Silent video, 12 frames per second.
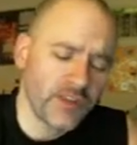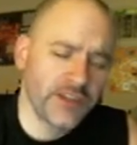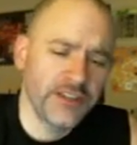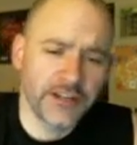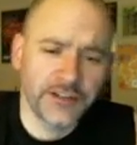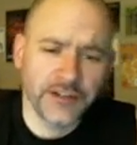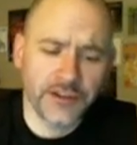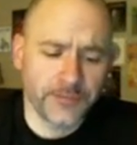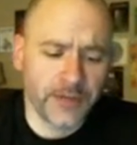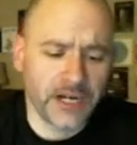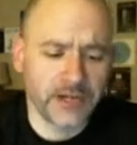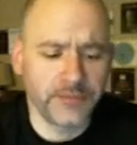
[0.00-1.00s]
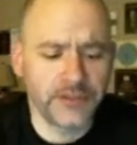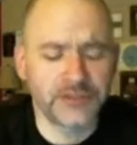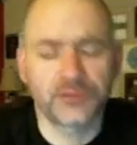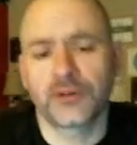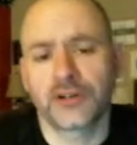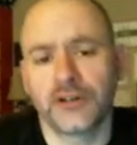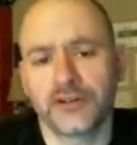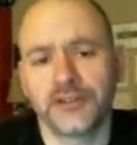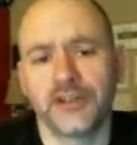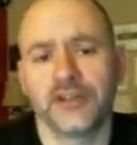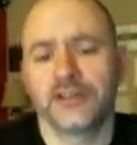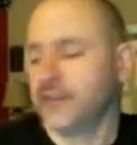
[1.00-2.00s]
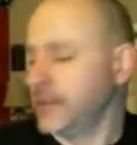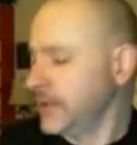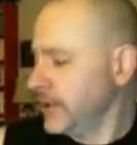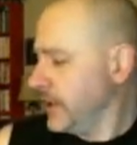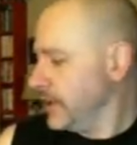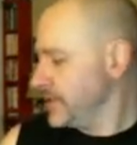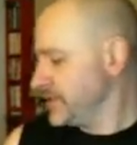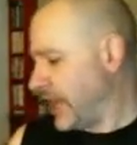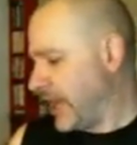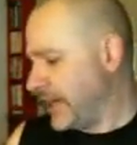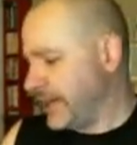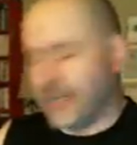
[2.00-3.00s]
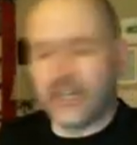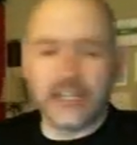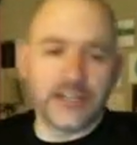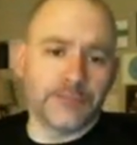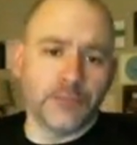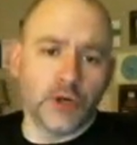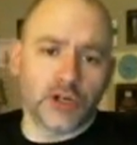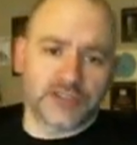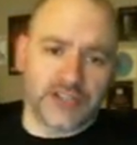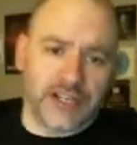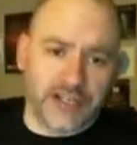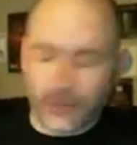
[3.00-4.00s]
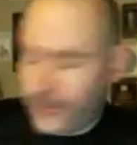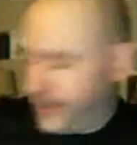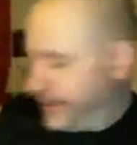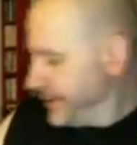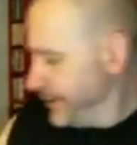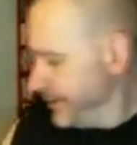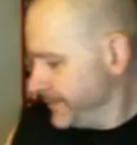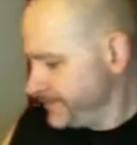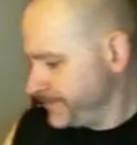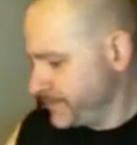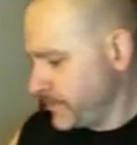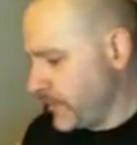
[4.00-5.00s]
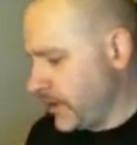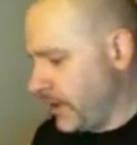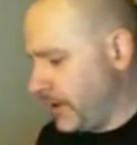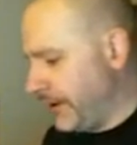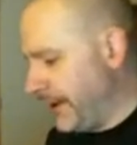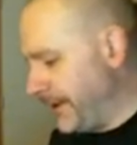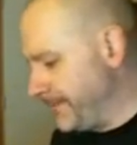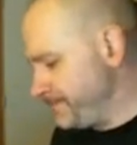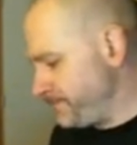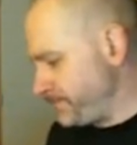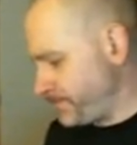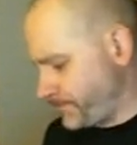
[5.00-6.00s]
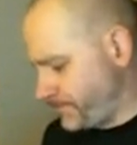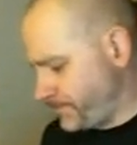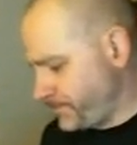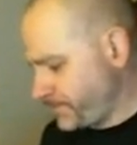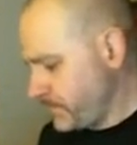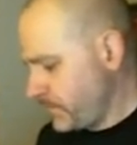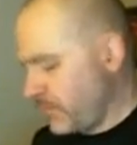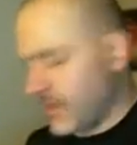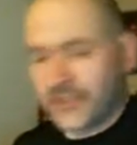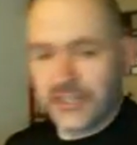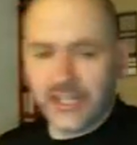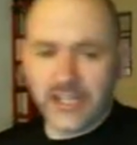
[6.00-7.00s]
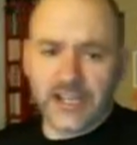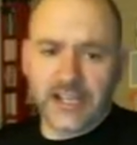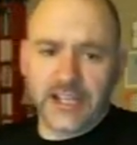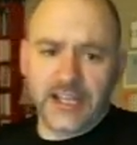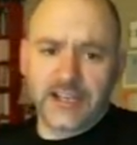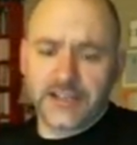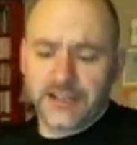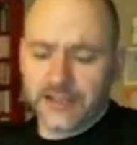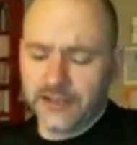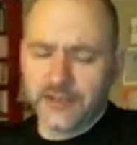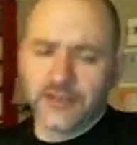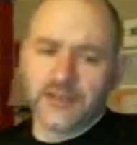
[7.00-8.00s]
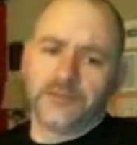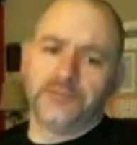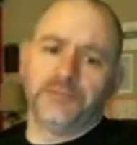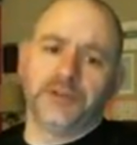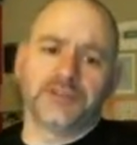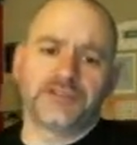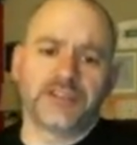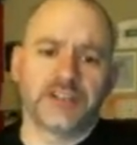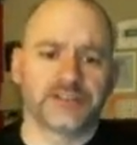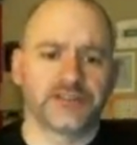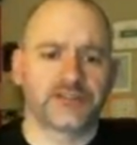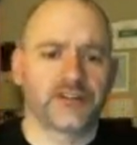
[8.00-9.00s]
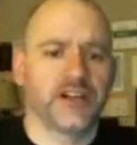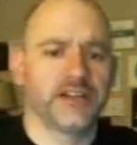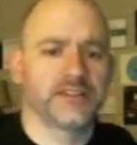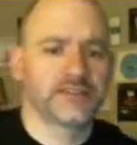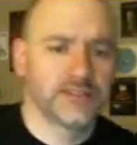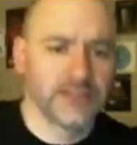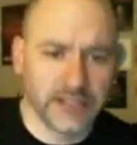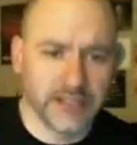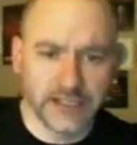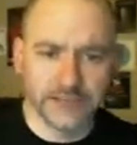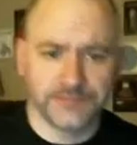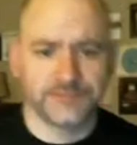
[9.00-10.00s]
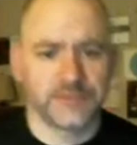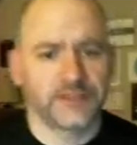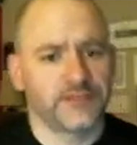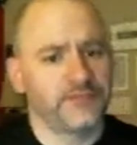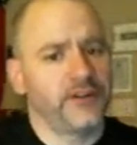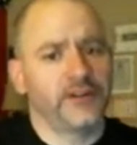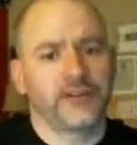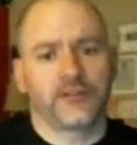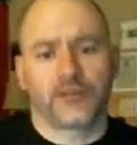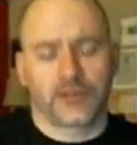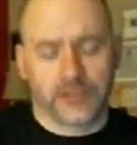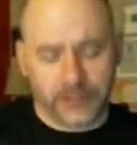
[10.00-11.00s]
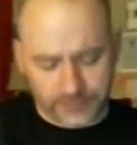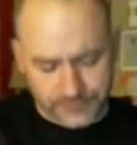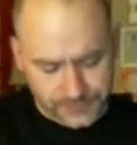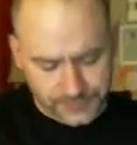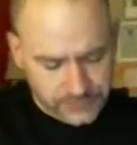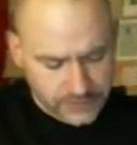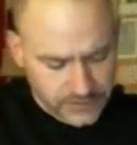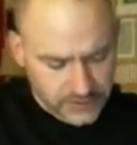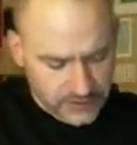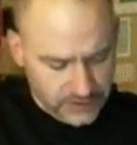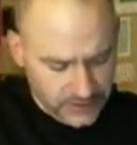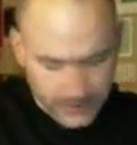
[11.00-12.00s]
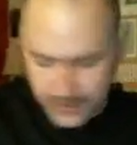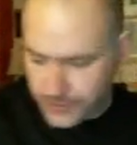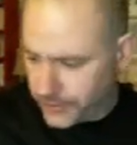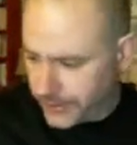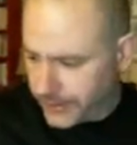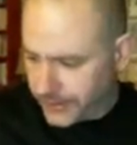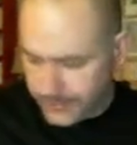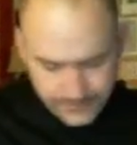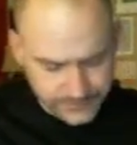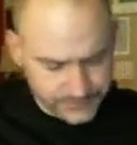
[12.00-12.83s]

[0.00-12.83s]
Yet another Body Beast workout done, signed, and in the books. I own it. All right. Today I had build chest and tris. Um, it's a very good workout. I enjoy it.